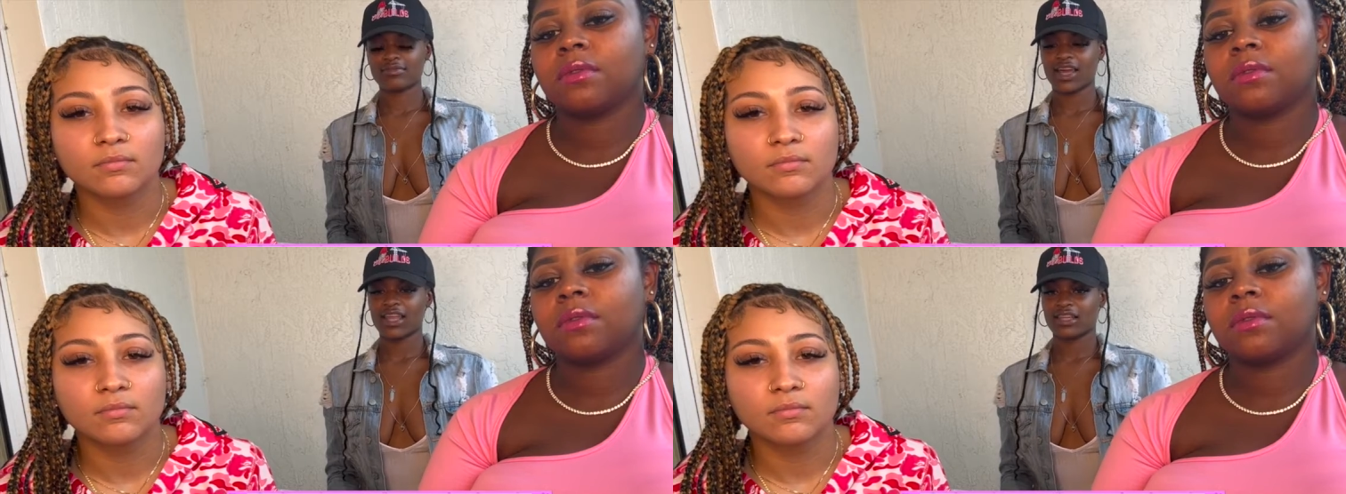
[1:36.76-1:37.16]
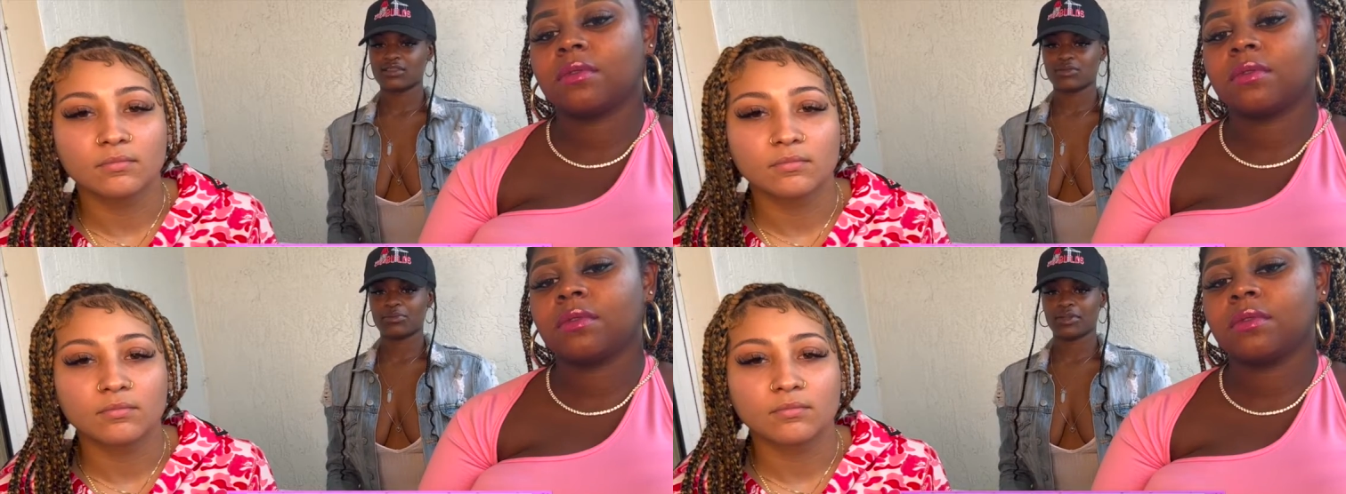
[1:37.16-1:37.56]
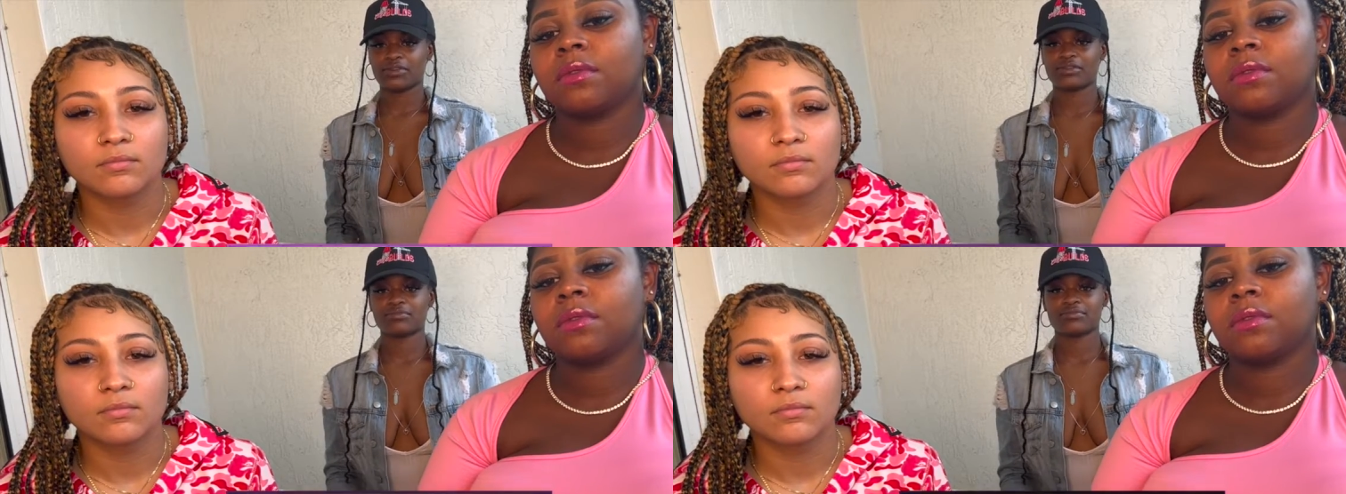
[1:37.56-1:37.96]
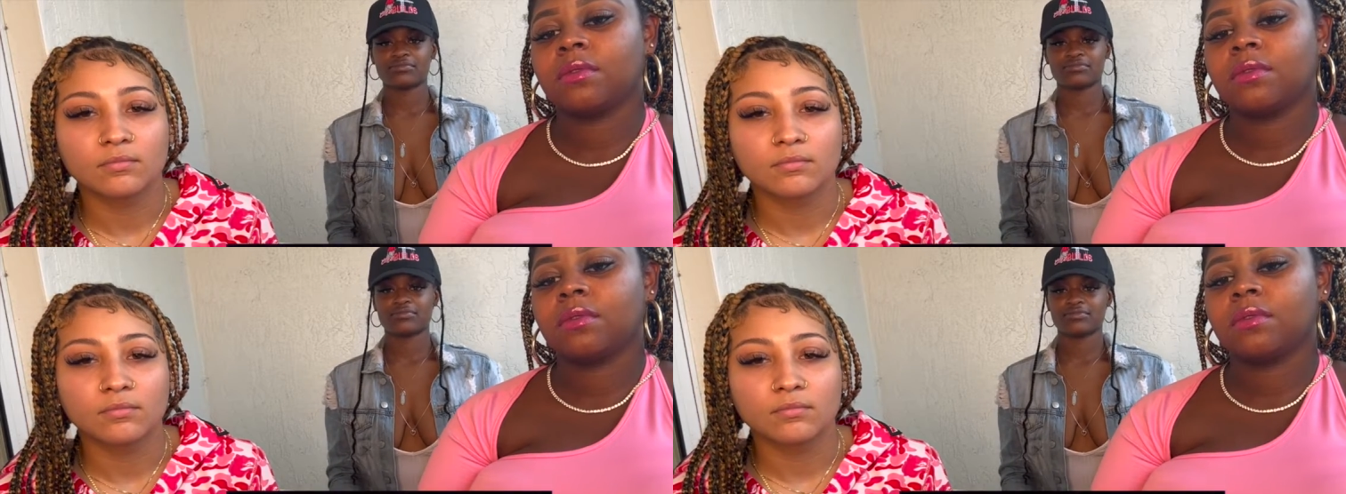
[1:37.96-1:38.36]
Speaker 1: I like this one better.
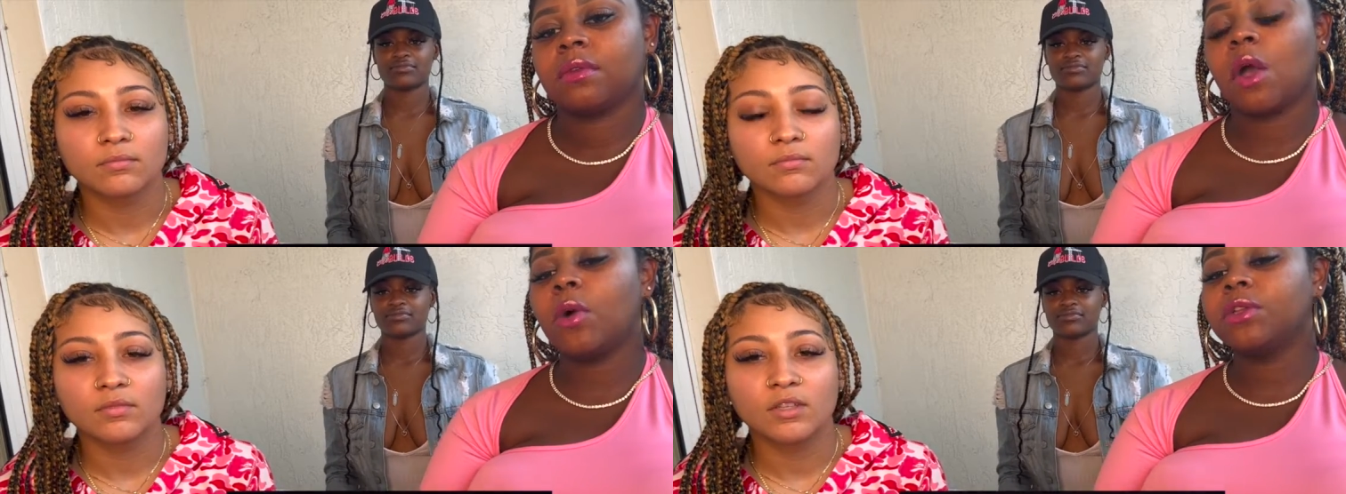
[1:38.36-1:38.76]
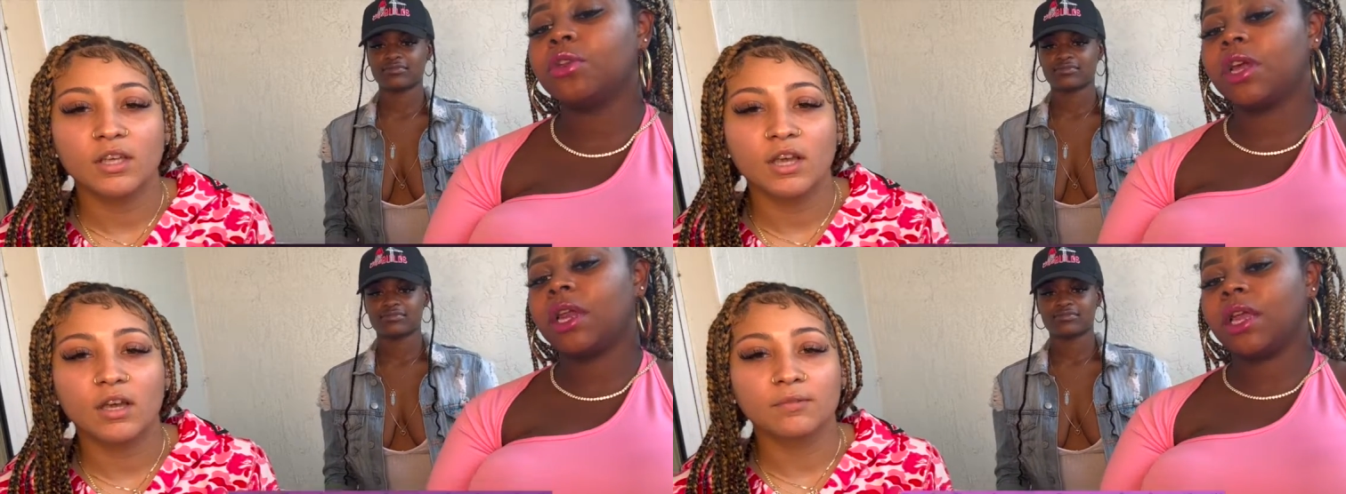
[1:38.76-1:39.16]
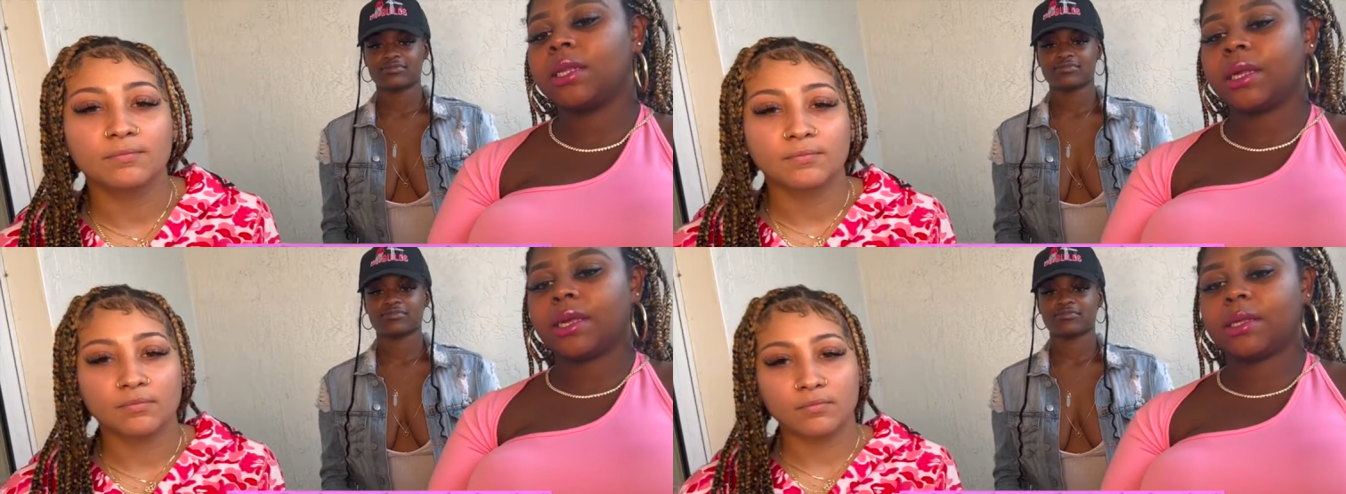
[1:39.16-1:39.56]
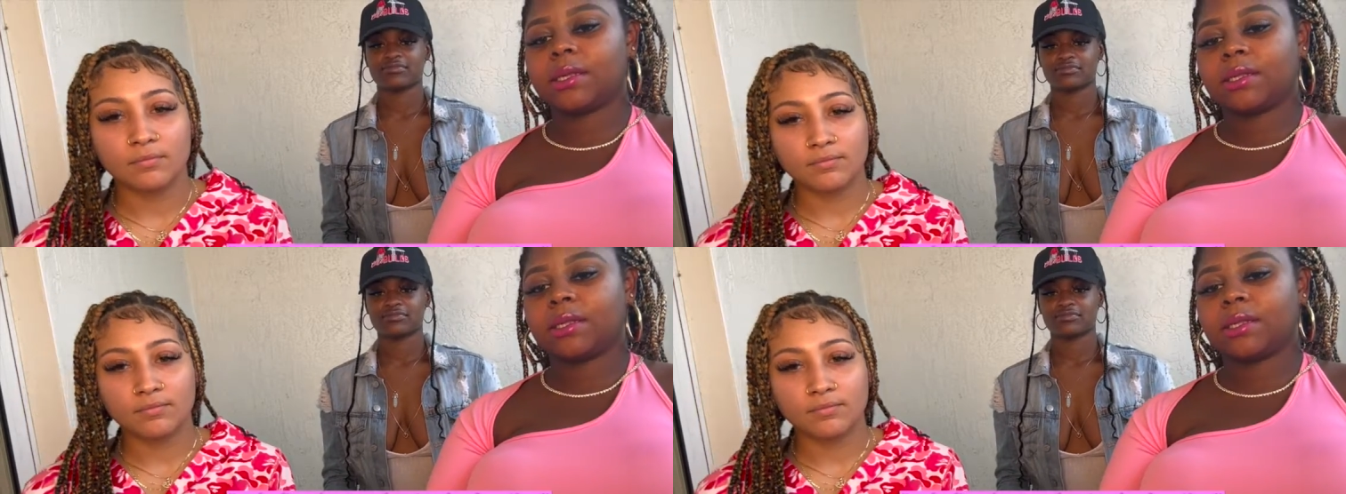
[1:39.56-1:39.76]
Speaker 2: I want to do the idiot test.